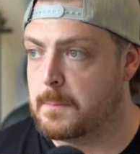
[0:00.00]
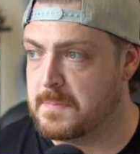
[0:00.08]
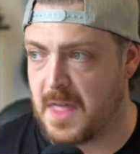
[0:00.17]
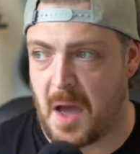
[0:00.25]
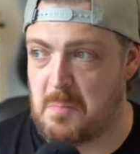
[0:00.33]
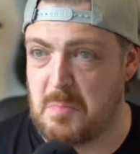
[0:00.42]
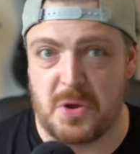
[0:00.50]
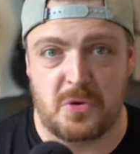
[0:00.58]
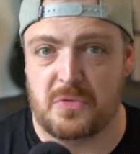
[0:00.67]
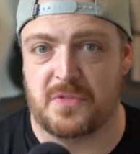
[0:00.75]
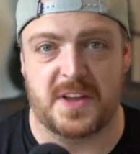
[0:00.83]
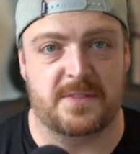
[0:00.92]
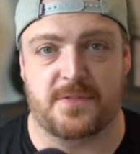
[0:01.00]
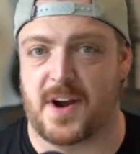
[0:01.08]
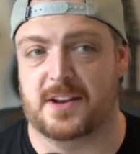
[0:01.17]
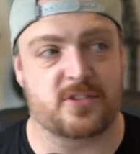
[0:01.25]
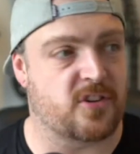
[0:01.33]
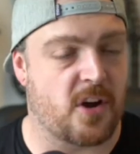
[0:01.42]
a movie
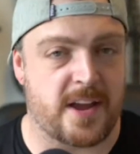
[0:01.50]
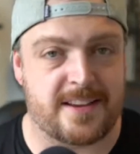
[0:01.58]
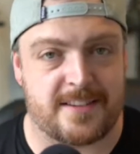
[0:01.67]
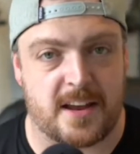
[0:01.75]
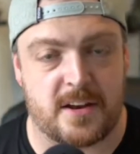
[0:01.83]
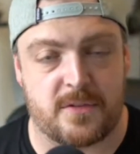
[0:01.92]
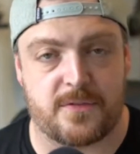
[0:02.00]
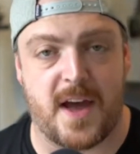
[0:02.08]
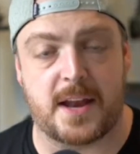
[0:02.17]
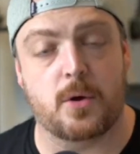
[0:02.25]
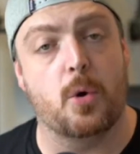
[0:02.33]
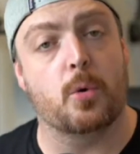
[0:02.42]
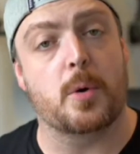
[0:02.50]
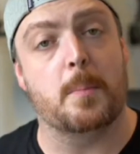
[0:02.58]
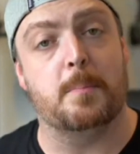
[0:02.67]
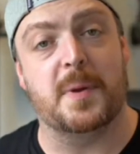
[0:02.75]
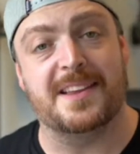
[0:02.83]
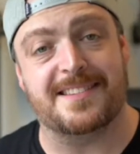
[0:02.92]
franchise and a fan, or a
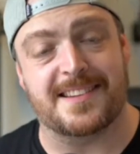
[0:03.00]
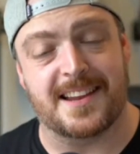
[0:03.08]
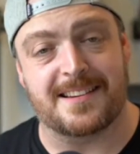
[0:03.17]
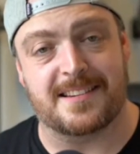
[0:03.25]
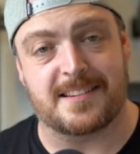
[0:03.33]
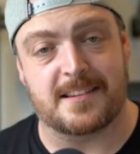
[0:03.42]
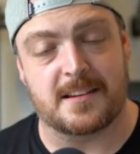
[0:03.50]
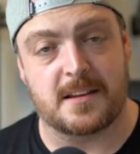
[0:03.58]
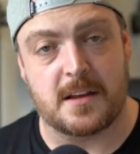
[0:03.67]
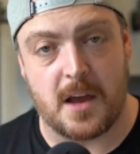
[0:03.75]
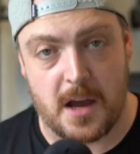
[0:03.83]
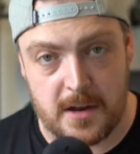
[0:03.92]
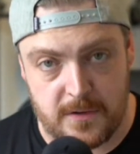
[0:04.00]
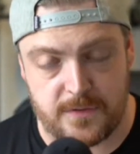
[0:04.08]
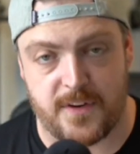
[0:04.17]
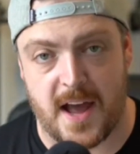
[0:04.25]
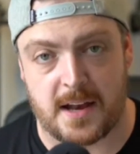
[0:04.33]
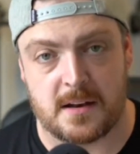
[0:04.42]
business and a
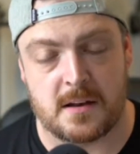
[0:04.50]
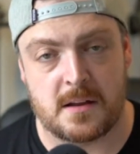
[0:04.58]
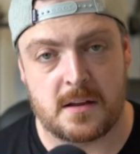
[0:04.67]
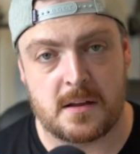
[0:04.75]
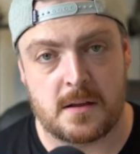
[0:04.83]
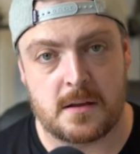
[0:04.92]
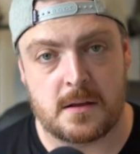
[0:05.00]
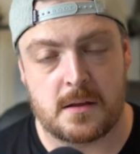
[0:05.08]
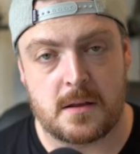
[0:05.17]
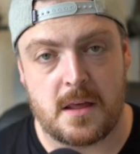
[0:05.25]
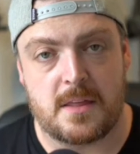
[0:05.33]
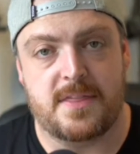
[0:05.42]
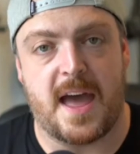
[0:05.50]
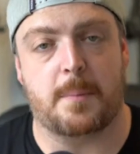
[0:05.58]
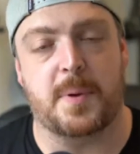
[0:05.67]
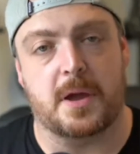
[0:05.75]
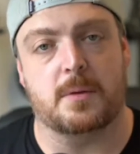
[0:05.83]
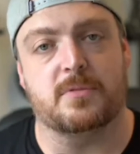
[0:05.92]
fan, that
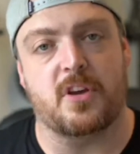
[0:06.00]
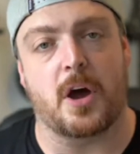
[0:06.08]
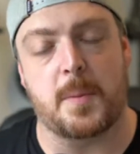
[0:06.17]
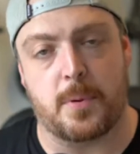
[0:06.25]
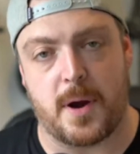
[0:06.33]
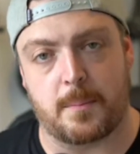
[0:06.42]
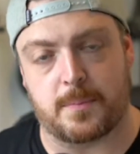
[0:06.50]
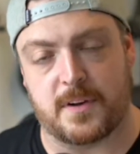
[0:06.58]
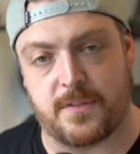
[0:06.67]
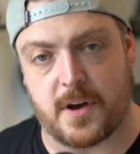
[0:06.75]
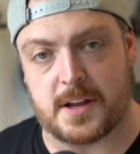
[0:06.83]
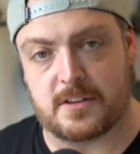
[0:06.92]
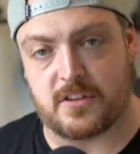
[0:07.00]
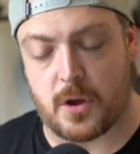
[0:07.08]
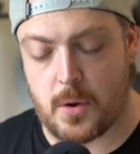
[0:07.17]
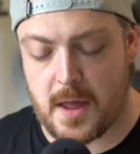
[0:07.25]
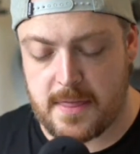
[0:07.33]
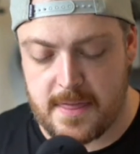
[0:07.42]
becomes hyper amplified too.
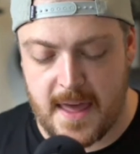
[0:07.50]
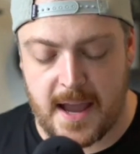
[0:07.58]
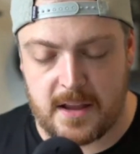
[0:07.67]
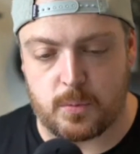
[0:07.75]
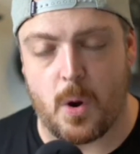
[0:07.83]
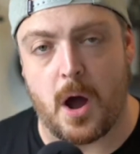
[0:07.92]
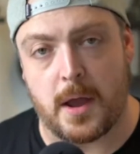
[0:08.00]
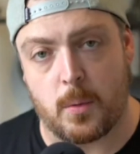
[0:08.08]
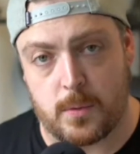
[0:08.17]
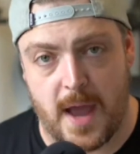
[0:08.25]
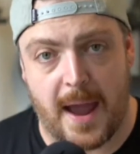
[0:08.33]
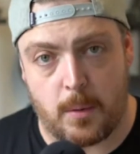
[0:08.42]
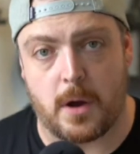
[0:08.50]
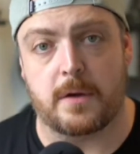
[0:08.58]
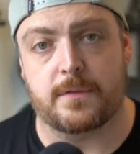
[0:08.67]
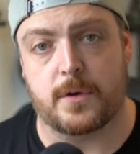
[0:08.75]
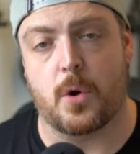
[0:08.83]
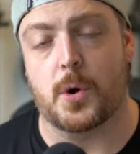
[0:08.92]
And that is how
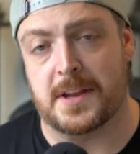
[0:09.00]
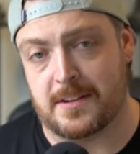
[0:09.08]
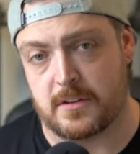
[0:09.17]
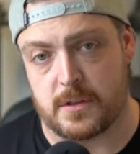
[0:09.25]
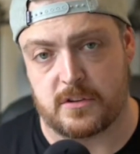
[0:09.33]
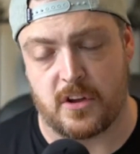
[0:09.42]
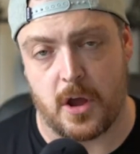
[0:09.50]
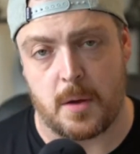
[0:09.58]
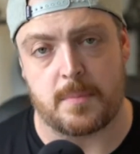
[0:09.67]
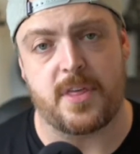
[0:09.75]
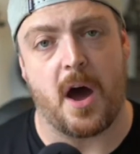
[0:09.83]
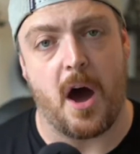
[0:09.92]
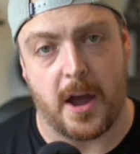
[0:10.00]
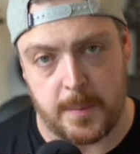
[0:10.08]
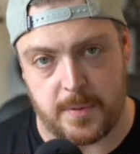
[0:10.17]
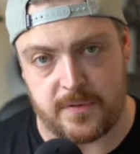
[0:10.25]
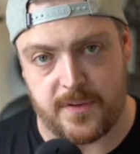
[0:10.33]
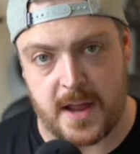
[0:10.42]
I've coined the term the
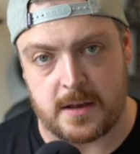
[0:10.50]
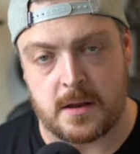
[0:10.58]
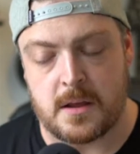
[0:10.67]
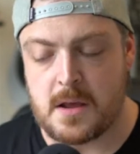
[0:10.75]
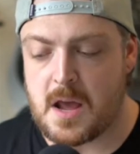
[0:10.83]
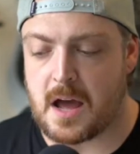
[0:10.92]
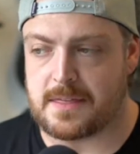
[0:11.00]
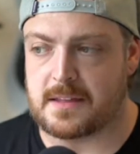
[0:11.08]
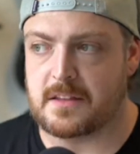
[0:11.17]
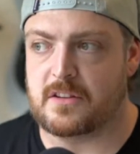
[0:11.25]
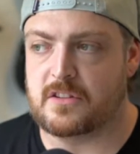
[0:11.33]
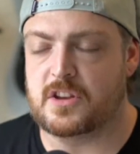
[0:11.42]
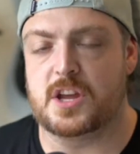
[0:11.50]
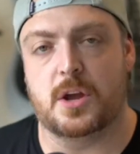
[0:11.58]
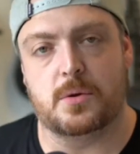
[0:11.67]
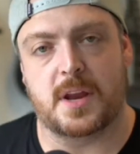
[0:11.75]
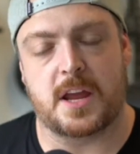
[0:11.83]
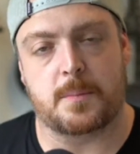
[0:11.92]
hyper fan. I think this is a
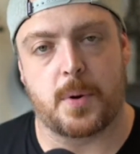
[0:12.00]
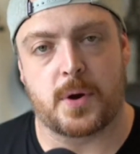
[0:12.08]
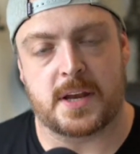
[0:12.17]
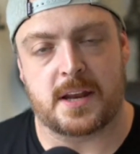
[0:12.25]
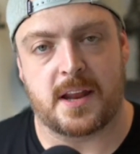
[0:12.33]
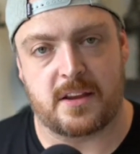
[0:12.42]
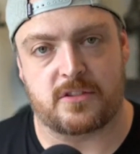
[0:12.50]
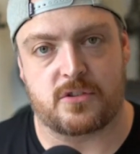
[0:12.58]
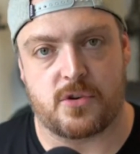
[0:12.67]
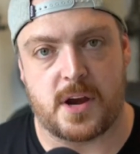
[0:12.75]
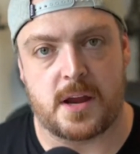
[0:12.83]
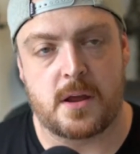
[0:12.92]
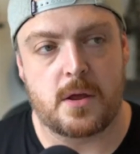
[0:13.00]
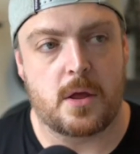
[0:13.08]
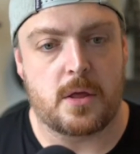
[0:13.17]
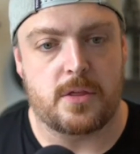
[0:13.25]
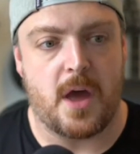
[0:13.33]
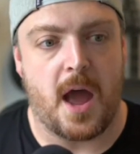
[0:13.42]
unique point in history
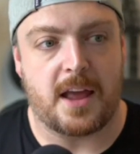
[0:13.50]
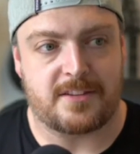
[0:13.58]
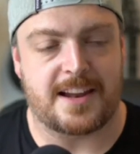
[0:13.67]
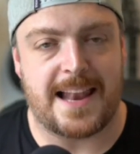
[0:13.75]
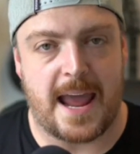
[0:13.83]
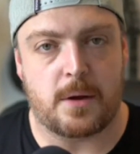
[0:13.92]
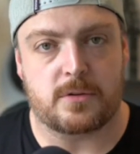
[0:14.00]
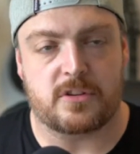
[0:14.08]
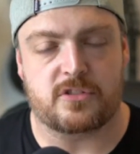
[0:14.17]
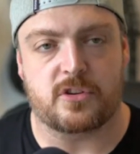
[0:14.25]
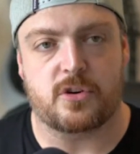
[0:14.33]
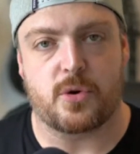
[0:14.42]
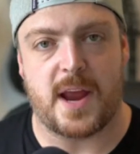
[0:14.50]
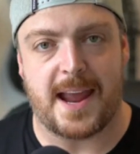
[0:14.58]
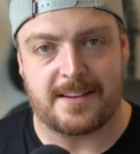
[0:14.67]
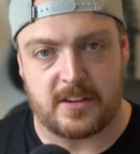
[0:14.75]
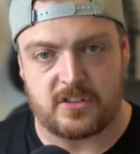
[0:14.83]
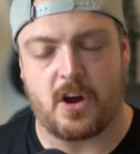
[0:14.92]
that has allowed us to
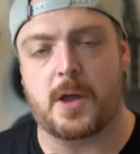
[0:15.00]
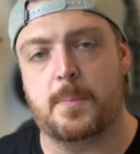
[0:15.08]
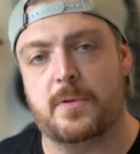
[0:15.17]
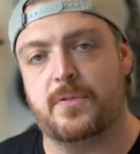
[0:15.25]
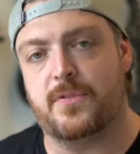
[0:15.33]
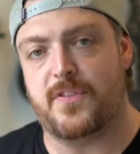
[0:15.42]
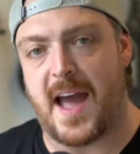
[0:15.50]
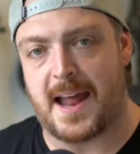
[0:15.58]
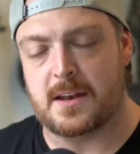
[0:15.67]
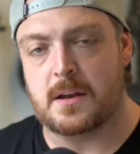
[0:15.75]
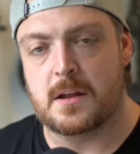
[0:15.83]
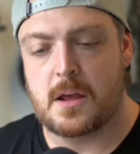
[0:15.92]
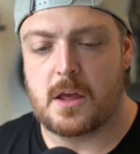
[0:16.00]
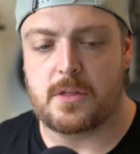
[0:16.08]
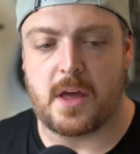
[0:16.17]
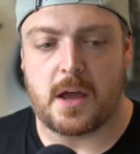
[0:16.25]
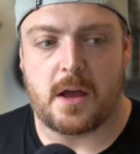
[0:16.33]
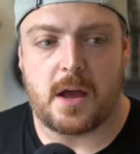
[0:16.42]
create a type of fan
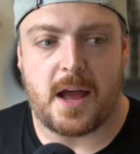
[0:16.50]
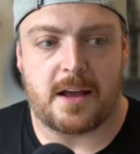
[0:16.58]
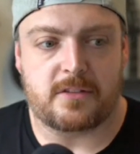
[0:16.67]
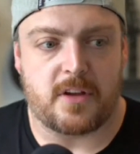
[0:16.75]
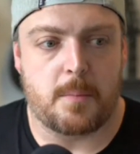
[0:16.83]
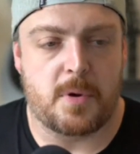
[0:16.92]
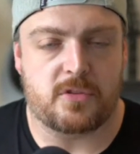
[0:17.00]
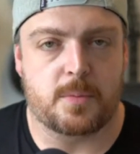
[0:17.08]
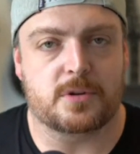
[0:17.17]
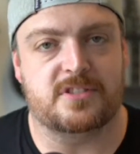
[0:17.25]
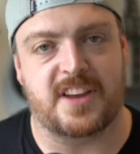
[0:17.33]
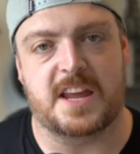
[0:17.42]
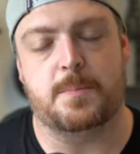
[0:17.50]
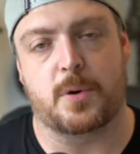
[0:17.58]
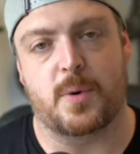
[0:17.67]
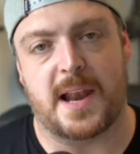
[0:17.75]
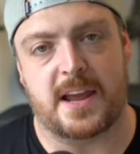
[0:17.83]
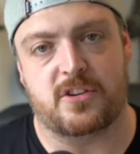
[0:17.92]
that has a much more deeper
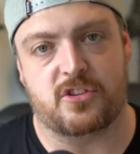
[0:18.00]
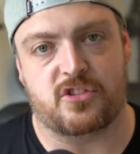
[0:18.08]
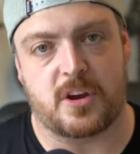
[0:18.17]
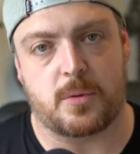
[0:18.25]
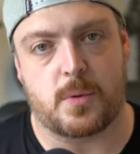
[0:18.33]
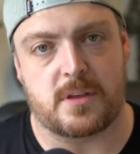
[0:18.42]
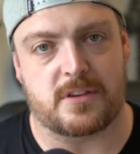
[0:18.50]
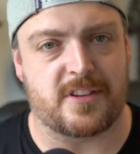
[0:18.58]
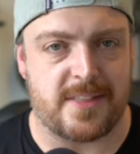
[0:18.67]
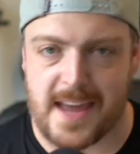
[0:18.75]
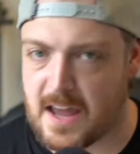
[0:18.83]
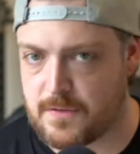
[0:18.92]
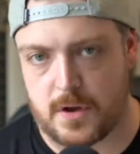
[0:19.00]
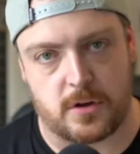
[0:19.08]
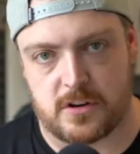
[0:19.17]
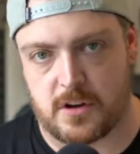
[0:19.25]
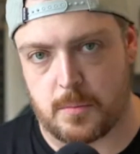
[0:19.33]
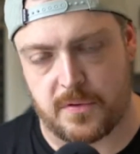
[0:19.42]
relationship with us than they ever could
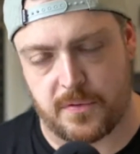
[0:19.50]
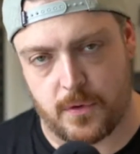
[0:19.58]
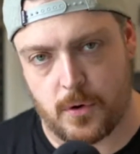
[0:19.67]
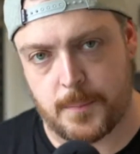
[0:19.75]
have done before.